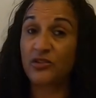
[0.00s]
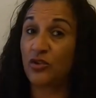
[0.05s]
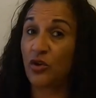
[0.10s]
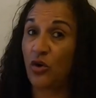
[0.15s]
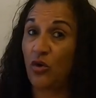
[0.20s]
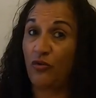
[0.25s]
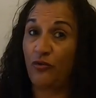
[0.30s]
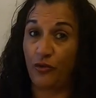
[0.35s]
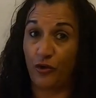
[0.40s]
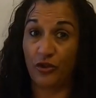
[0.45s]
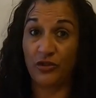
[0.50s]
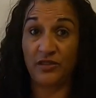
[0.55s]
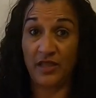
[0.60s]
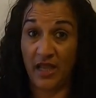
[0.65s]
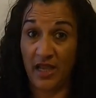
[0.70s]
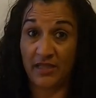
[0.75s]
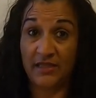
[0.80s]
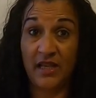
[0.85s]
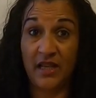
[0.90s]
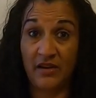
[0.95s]
so first
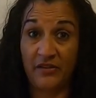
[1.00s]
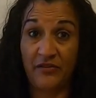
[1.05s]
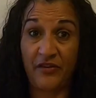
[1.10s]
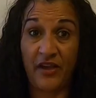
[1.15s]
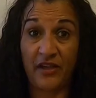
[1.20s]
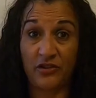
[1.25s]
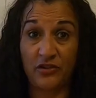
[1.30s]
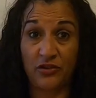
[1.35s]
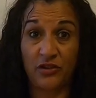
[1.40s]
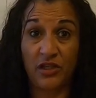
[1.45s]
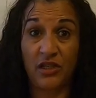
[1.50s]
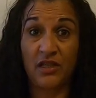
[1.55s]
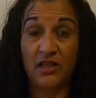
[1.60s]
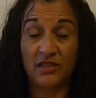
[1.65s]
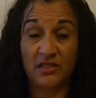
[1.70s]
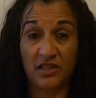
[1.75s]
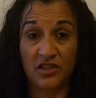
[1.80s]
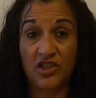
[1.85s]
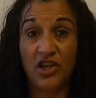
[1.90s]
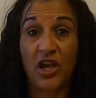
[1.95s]
they identified your kid
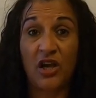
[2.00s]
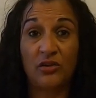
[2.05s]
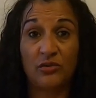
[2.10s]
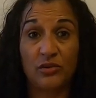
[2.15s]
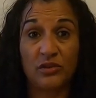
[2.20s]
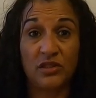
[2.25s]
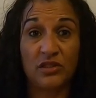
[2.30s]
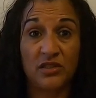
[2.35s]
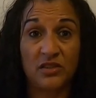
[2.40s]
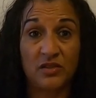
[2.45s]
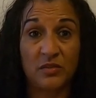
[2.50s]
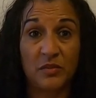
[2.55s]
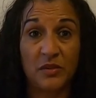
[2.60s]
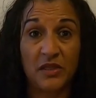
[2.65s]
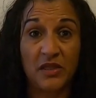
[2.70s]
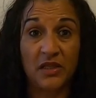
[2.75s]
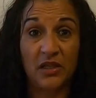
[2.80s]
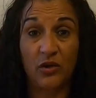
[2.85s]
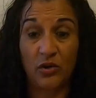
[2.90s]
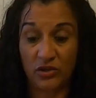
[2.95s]
as a child with a
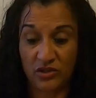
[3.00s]
disability,